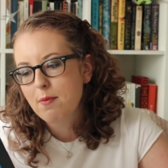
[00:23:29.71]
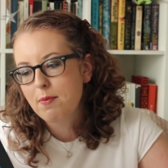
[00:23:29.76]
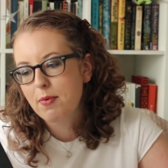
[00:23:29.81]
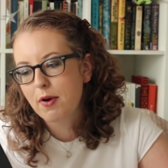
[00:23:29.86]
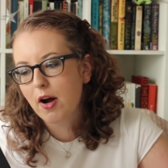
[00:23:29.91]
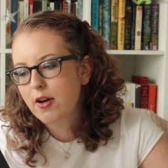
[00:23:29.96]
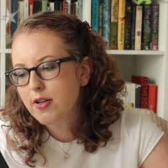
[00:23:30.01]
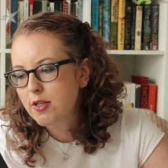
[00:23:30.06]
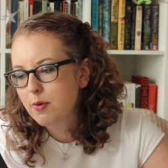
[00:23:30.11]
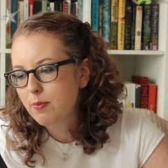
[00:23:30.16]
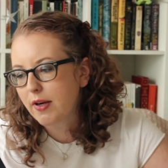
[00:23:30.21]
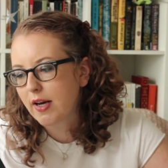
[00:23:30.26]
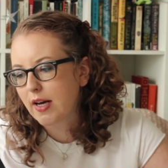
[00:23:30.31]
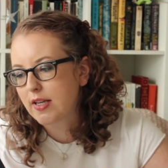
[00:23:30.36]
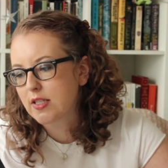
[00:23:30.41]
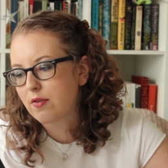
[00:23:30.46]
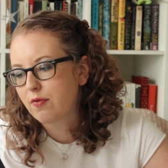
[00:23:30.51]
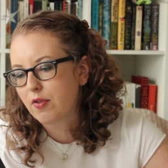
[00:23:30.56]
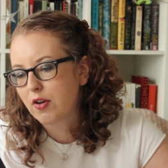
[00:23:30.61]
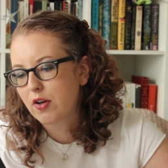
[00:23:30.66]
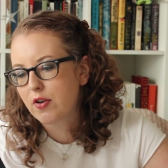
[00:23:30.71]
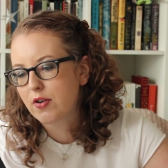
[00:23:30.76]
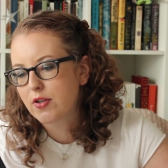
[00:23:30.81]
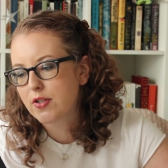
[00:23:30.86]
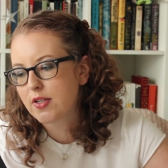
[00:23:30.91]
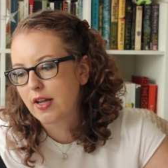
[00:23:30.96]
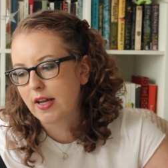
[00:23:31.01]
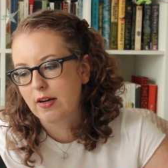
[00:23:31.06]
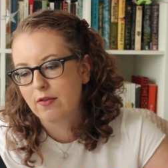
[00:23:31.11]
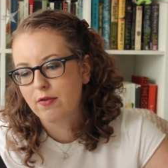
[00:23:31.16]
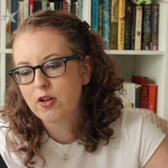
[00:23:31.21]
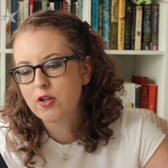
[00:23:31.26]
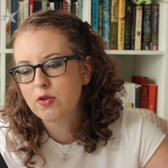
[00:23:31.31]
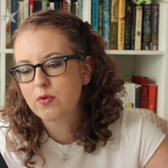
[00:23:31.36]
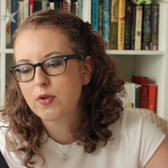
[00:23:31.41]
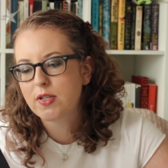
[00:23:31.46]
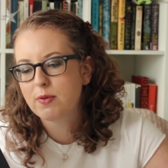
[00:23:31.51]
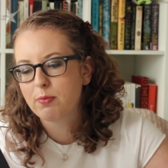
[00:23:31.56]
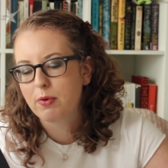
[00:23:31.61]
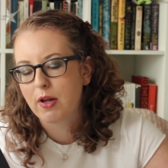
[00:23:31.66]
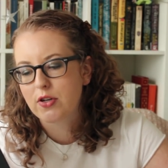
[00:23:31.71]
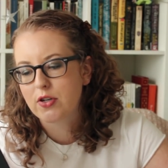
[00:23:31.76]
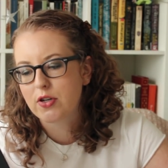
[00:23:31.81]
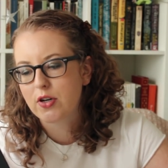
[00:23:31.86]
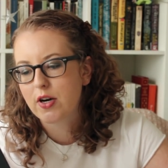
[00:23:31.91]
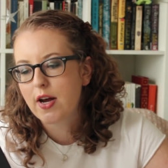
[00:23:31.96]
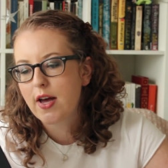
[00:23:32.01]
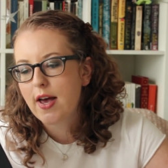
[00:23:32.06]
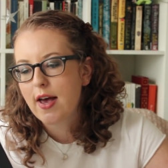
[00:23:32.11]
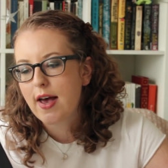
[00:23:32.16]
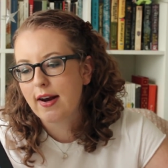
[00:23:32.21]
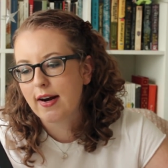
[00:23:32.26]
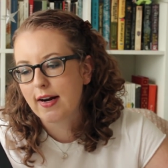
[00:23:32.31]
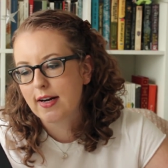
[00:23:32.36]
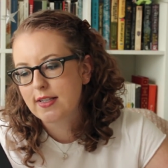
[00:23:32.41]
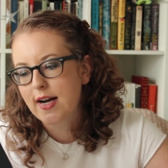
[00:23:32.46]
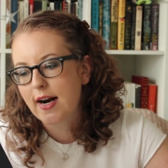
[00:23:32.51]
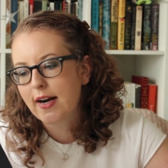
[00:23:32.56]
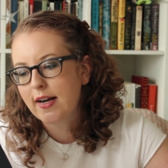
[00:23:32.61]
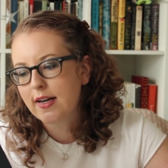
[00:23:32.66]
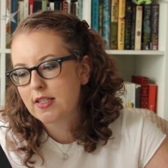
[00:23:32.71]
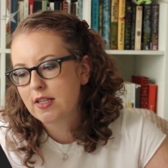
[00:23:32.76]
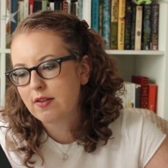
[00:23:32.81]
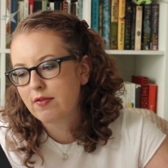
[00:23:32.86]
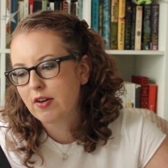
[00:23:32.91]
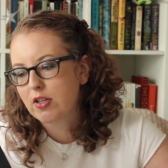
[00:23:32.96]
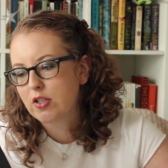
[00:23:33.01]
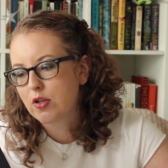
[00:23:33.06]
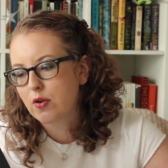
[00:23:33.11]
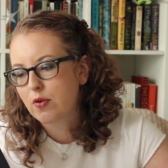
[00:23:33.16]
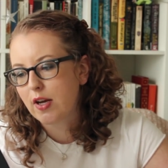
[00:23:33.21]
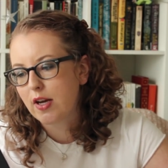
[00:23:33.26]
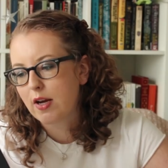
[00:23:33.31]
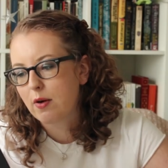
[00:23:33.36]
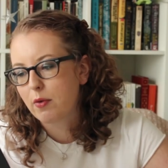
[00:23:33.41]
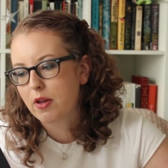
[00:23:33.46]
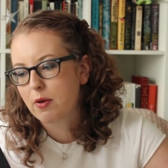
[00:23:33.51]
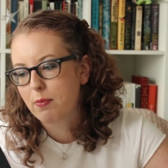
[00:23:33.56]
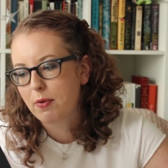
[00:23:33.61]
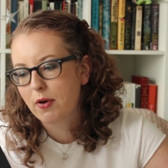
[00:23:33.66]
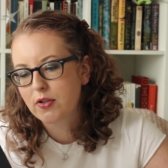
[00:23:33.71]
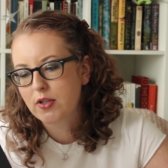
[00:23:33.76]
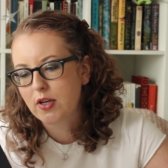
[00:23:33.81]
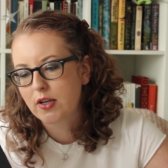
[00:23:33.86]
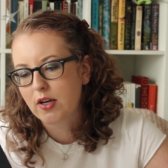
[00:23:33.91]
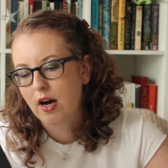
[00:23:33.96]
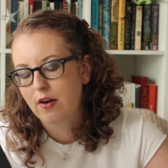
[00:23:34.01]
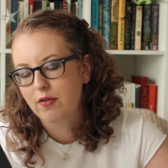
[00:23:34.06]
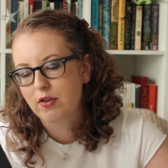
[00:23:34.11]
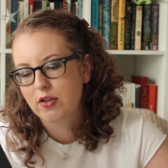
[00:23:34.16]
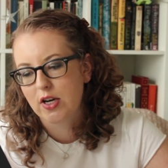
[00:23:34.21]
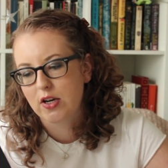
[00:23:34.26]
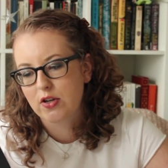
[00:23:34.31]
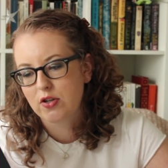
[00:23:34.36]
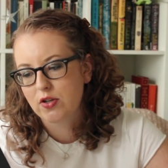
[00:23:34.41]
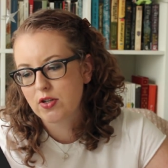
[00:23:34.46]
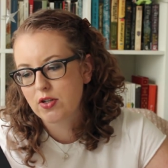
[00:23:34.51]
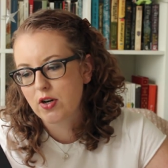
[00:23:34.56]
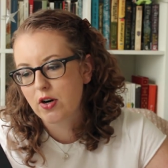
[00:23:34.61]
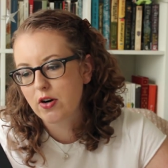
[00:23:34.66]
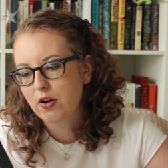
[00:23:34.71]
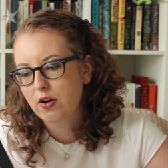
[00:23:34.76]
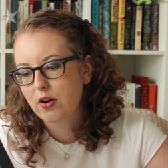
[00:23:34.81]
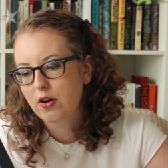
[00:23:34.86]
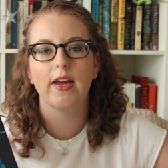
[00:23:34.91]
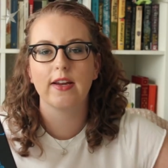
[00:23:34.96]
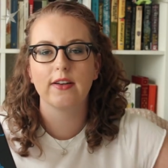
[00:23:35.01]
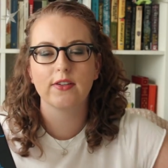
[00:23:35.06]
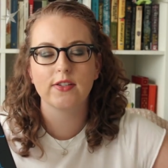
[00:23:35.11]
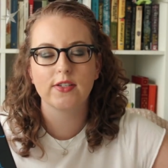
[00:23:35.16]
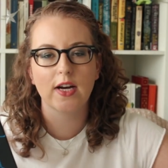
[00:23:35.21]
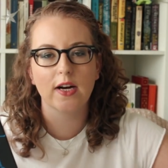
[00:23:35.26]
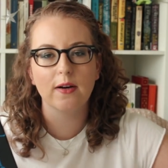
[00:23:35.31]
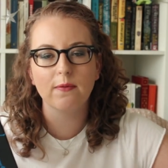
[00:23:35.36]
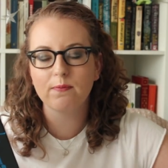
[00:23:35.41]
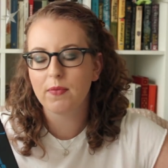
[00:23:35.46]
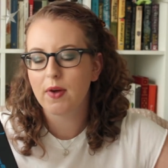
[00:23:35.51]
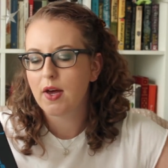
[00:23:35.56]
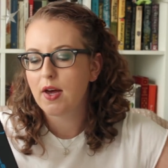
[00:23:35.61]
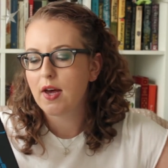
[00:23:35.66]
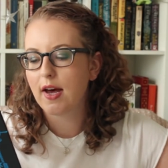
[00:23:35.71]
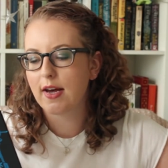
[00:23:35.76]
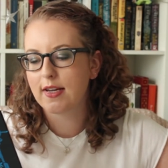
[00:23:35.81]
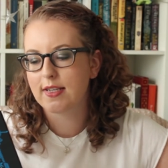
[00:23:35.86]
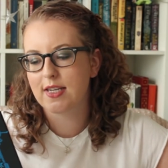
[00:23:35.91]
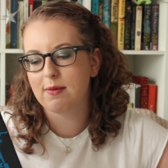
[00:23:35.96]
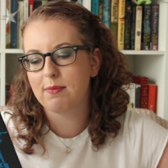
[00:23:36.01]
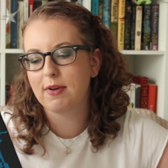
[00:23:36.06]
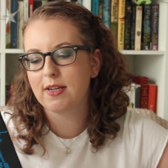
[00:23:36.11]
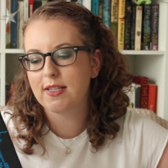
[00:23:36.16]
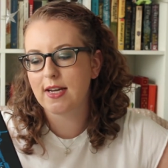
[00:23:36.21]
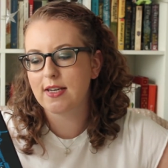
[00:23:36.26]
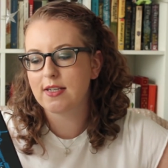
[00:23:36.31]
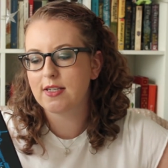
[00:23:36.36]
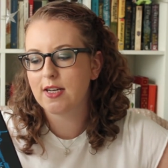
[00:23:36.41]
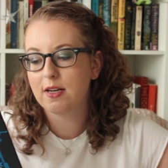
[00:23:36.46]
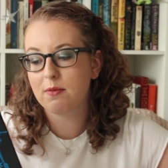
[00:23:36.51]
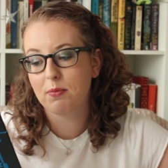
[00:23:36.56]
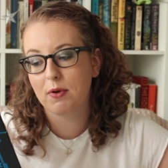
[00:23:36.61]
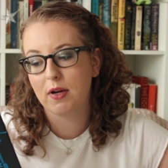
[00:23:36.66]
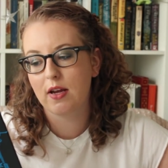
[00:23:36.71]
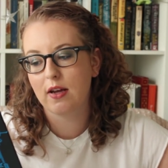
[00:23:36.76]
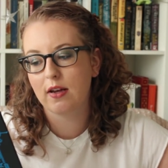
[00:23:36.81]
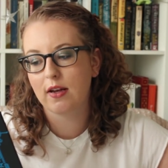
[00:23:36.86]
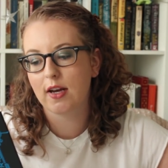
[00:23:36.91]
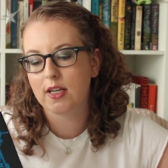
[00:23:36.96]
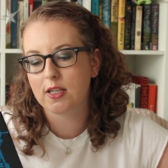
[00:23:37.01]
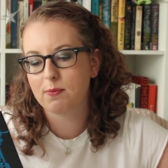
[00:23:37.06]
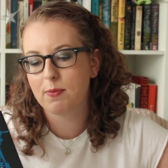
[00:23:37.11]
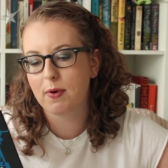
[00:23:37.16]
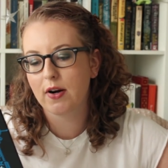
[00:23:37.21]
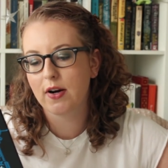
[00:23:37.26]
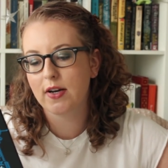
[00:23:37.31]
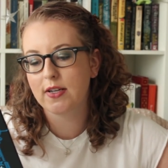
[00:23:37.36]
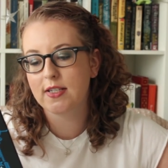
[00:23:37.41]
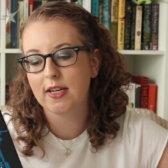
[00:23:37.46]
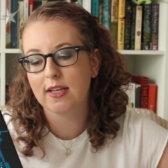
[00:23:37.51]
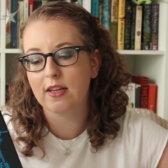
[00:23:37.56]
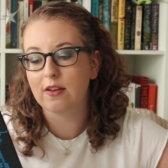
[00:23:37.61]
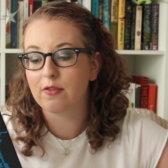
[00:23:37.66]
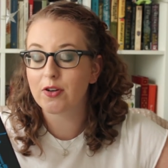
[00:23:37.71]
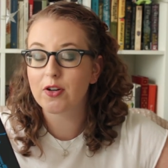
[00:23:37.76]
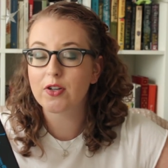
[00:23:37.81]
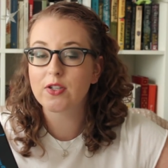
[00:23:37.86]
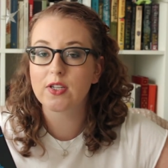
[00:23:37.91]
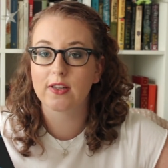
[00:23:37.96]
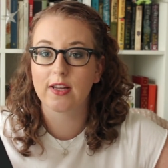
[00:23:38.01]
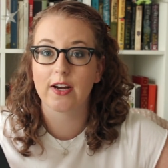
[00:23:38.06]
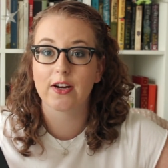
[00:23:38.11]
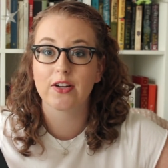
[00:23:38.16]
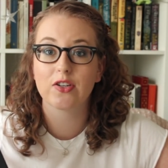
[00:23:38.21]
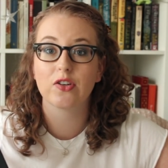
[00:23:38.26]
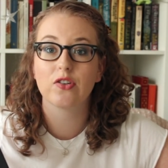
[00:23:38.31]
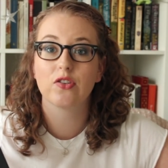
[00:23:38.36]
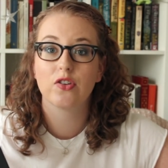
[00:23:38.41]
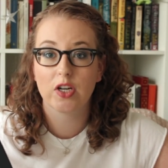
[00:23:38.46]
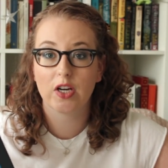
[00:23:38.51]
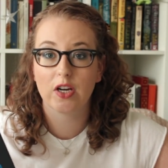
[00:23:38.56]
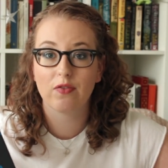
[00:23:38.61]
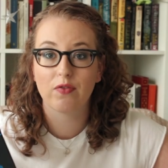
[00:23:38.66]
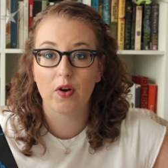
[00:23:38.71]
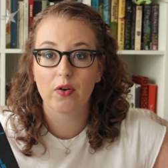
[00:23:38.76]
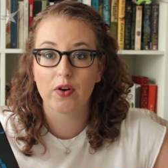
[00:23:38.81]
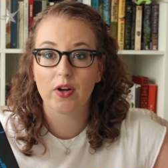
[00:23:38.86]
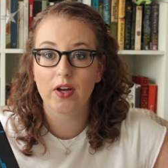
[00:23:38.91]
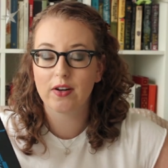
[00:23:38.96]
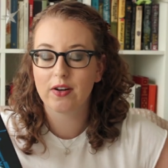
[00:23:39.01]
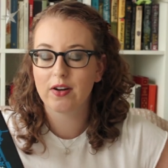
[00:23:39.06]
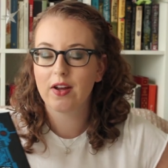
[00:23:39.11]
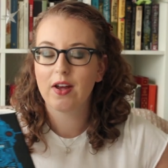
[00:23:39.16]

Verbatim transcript: but also because it feels like virtuous pleasure, an exciting civic duty with a built-in conversation starter. In sum, a semi-sentient being experiencing the first election she can vote in.